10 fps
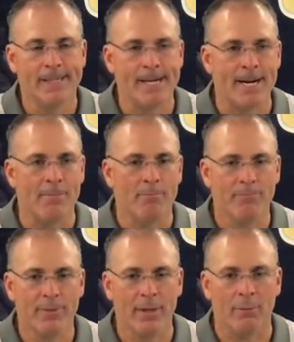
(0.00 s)
Um,
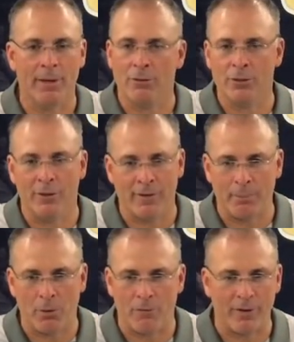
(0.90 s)
you know, we don't do
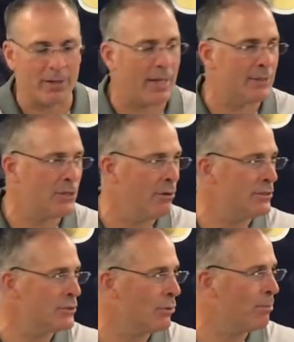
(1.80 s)
everything perfect as
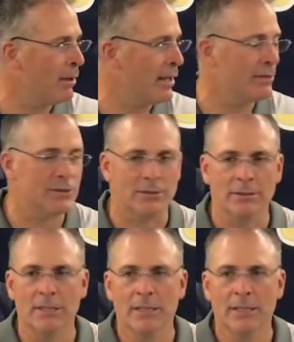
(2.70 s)
coaches or players, and,